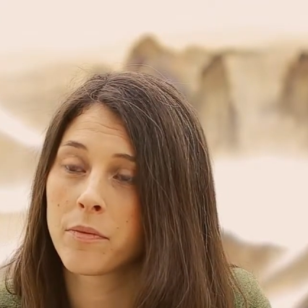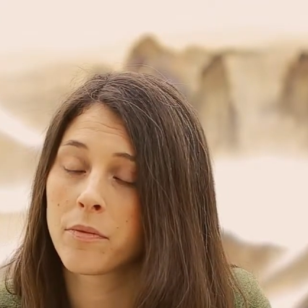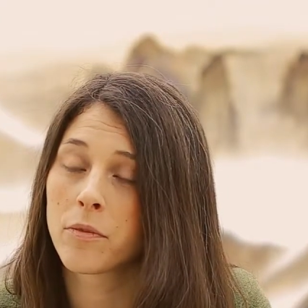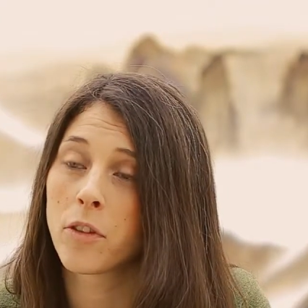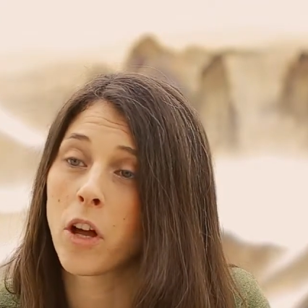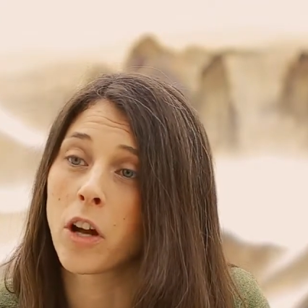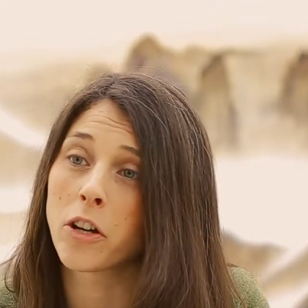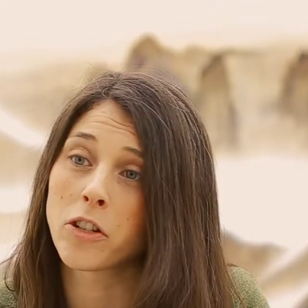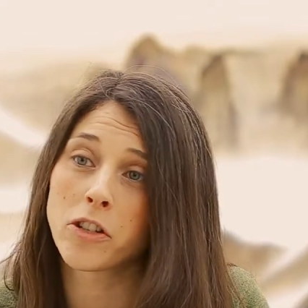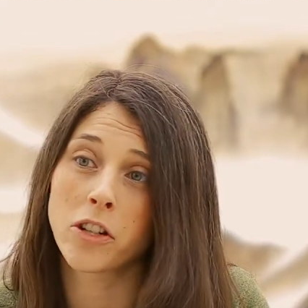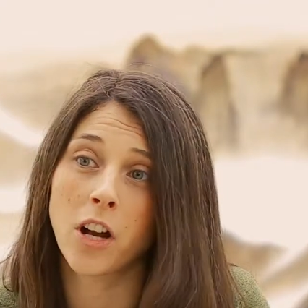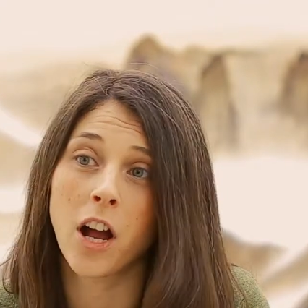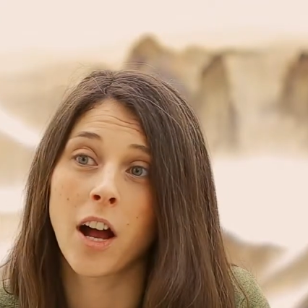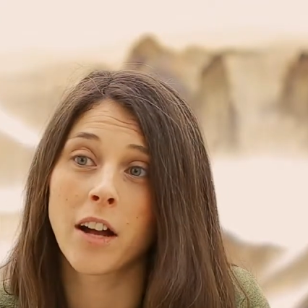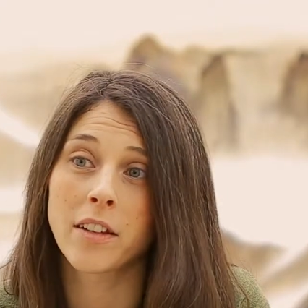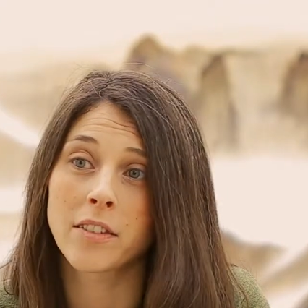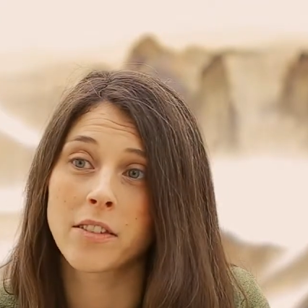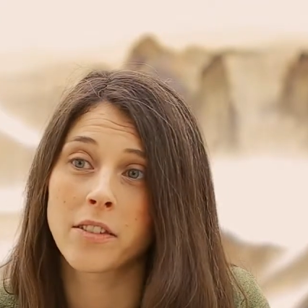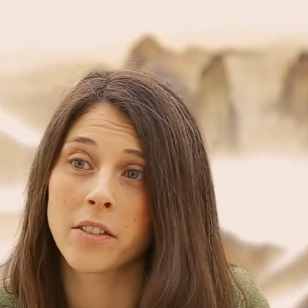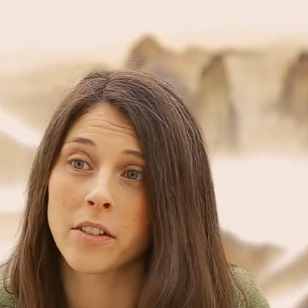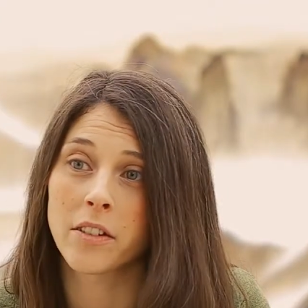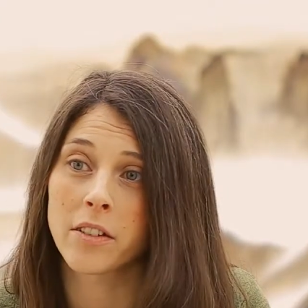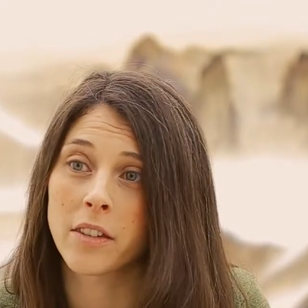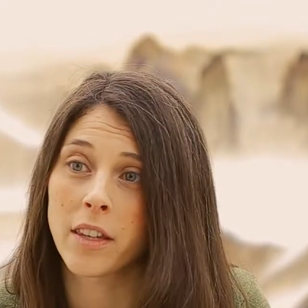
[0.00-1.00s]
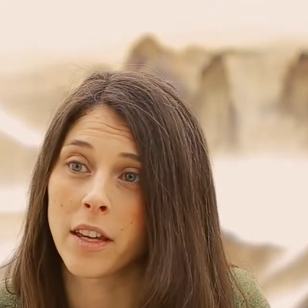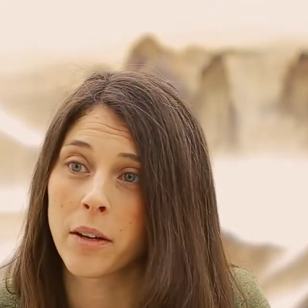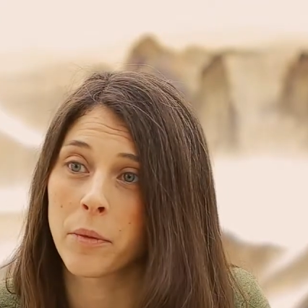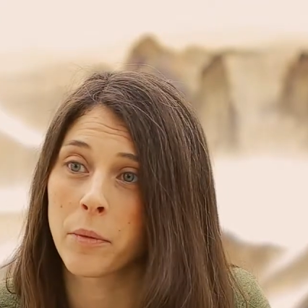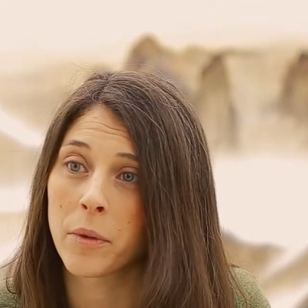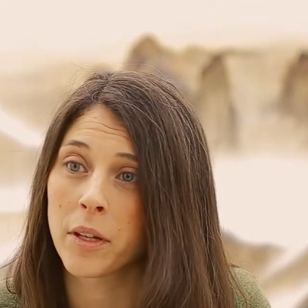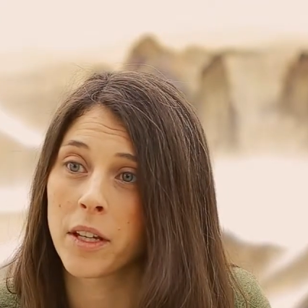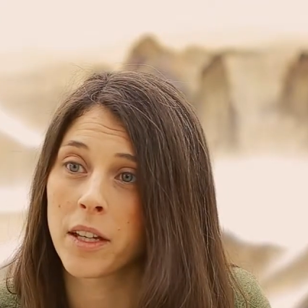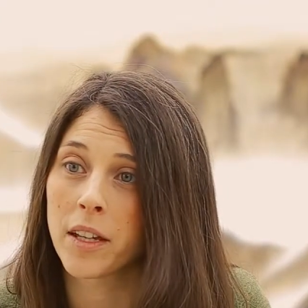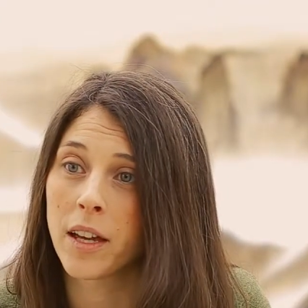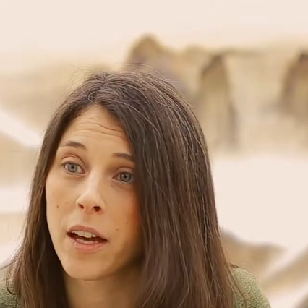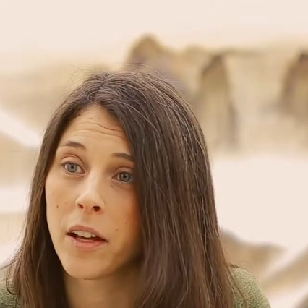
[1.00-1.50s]
large concert that
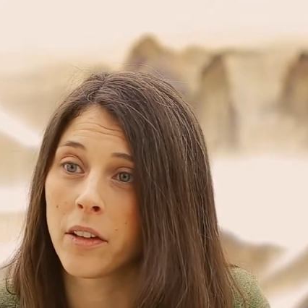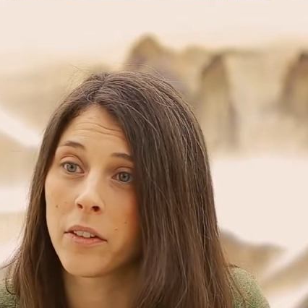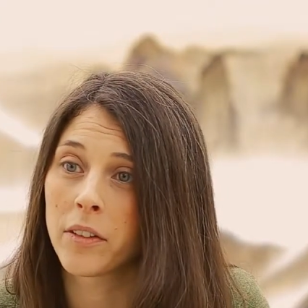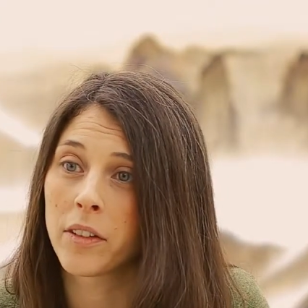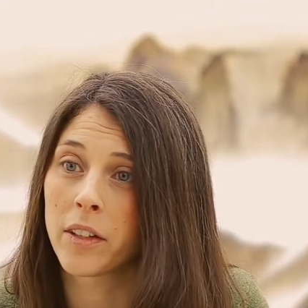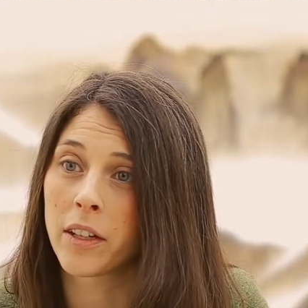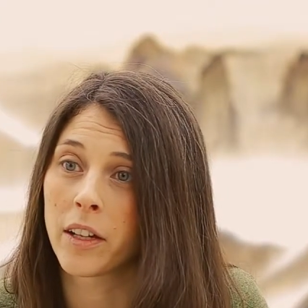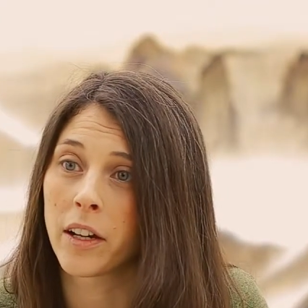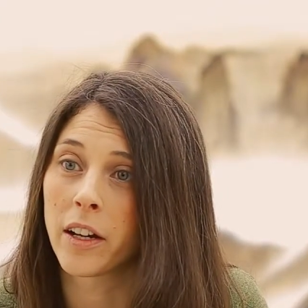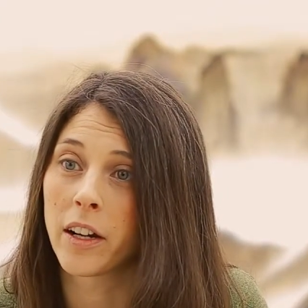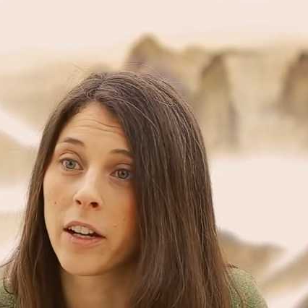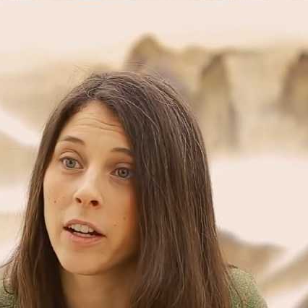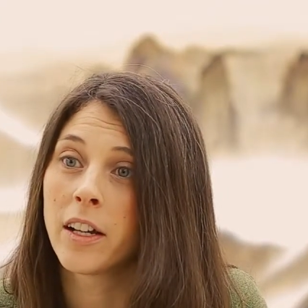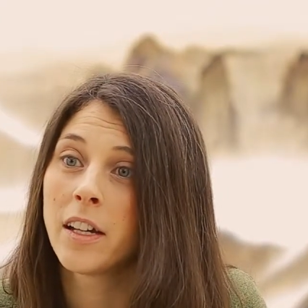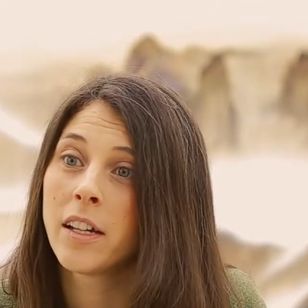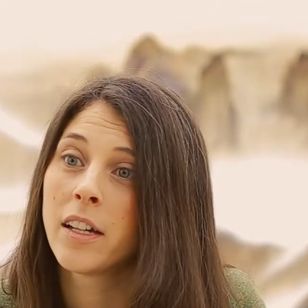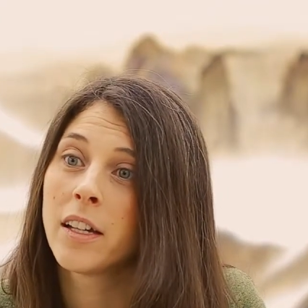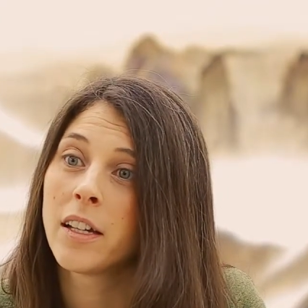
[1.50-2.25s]
we held here.